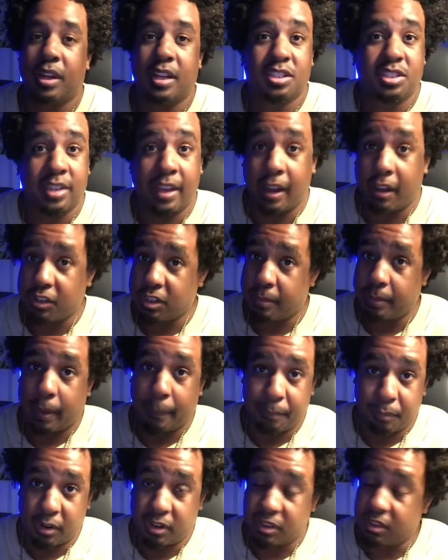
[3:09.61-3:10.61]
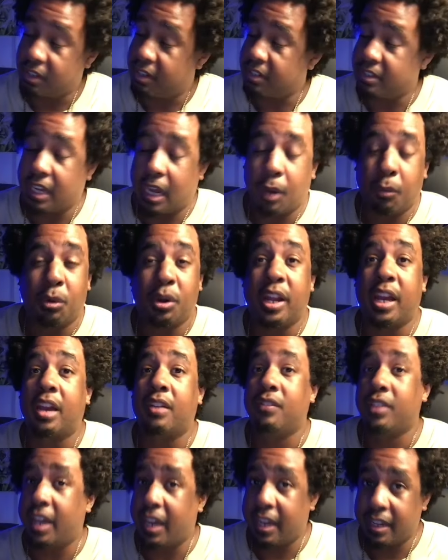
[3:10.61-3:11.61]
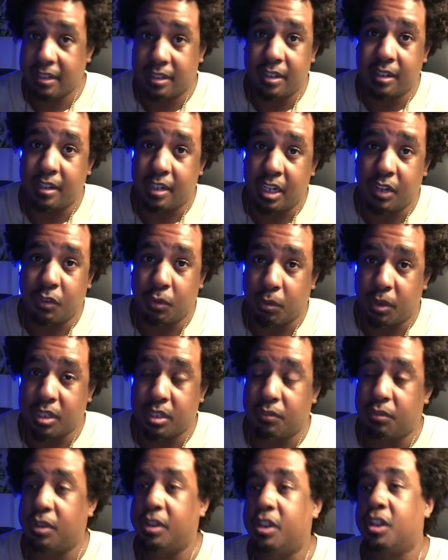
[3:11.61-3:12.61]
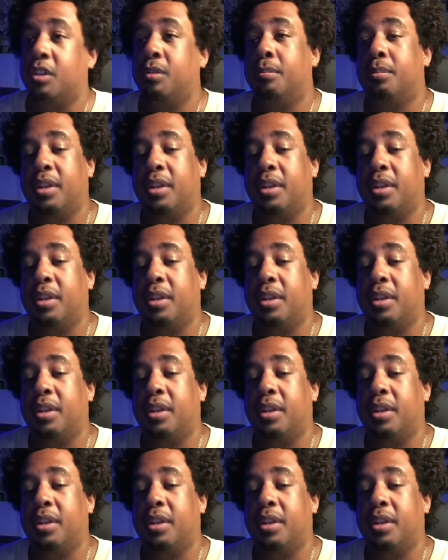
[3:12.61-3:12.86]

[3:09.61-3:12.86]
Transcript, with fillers: And shout out to my brother because I would have not done it if it wasn't for him.